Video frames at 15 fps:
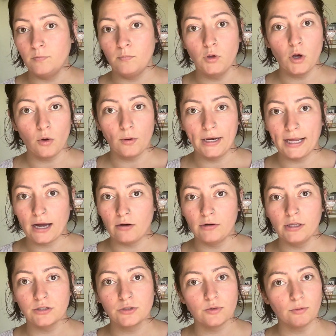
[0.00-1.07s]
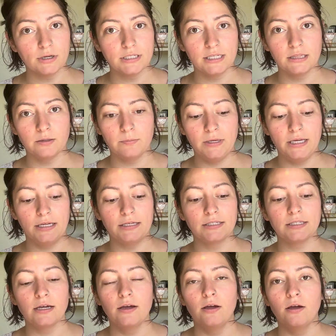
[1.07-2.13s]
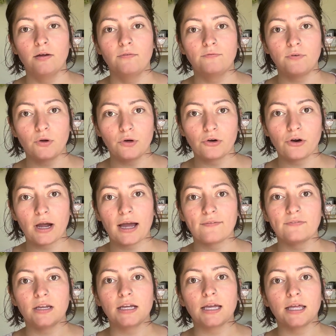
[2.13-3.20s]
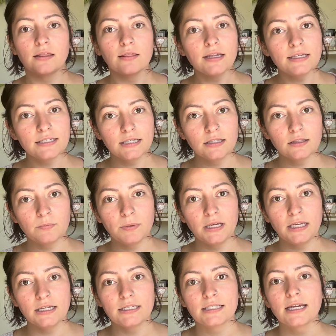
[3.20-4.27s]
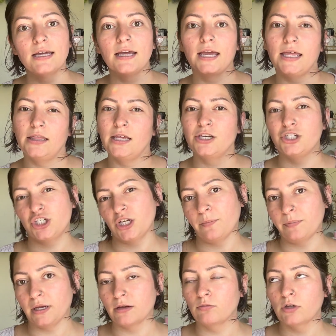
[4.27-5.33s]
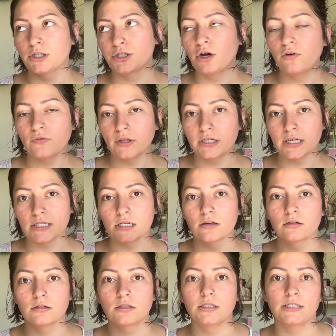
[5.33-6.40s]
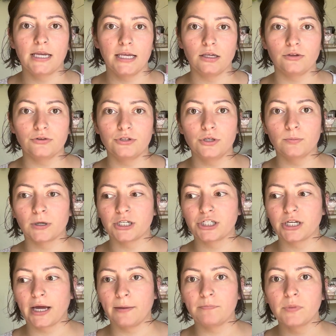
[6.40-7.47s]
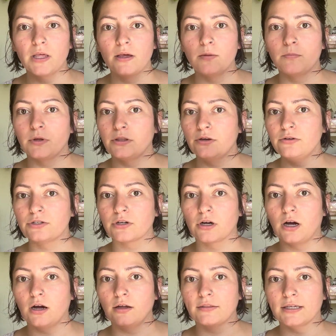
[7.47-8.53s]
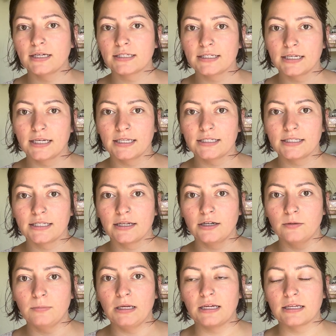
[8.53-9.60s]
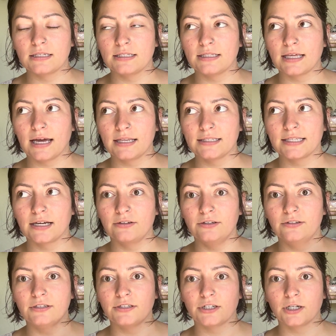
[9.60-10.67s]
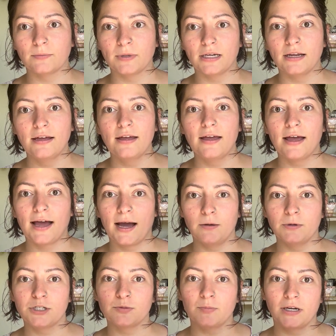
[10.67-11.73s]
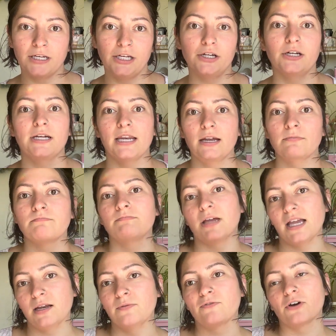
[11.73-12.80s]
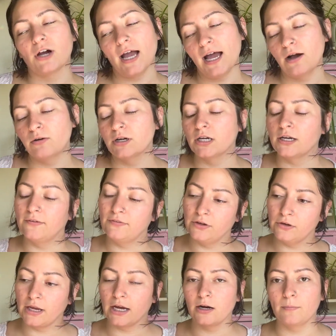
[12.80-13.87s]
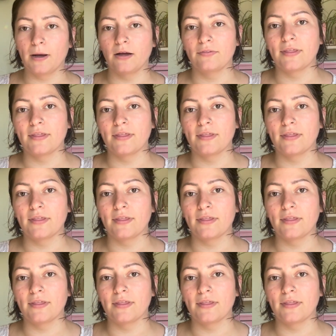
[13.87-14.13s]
going out and sourcing the piece, photographing and listing the piece, and then shipping, which hopefully doesn't take you too much time. But those are all things to consider, because that's how you determine how much money you're getting paid per hour, if you care about